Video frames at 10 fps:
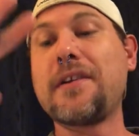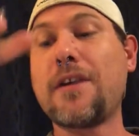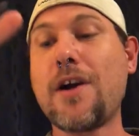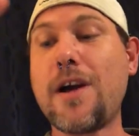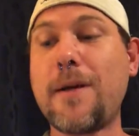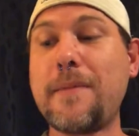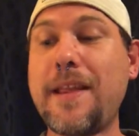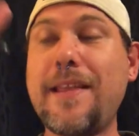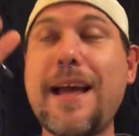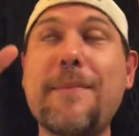
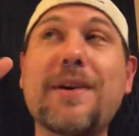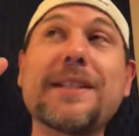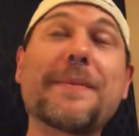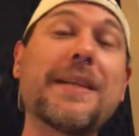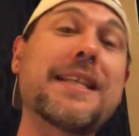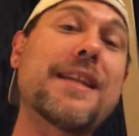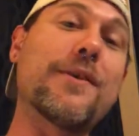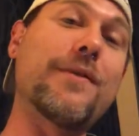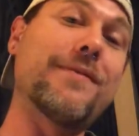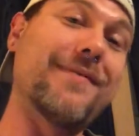And that brings me to
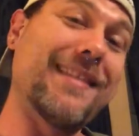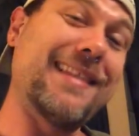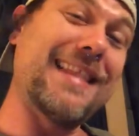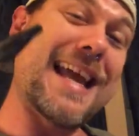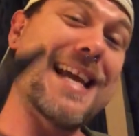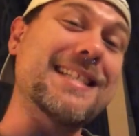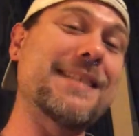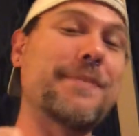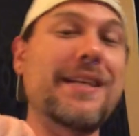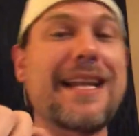the
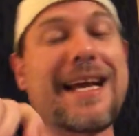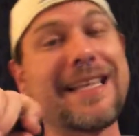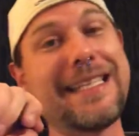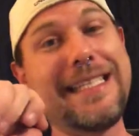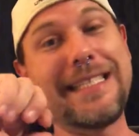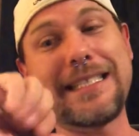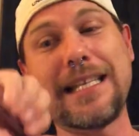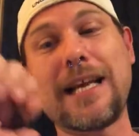last but not least.